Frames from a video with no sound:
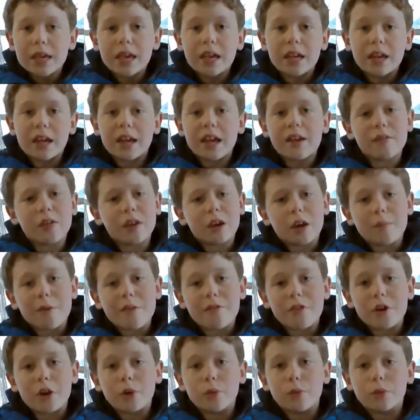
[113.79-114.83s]
and I haven't got
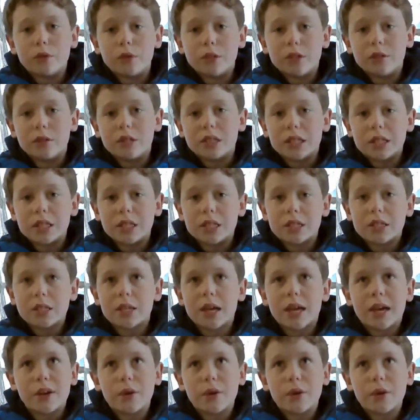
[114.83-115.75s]
my firewood since.